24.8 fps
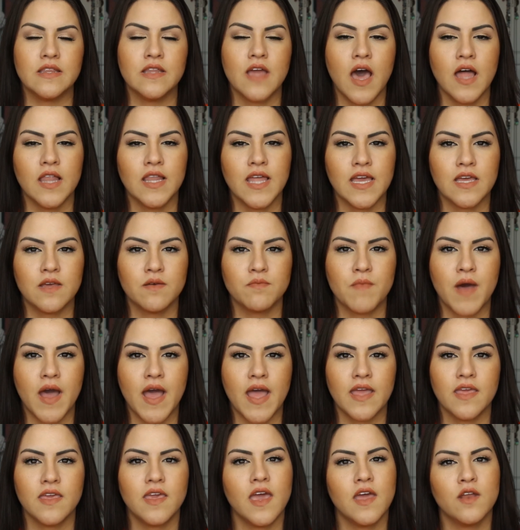Not like
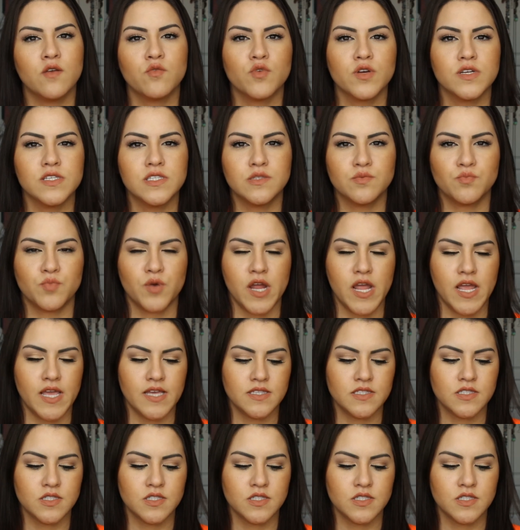my Kenra spray.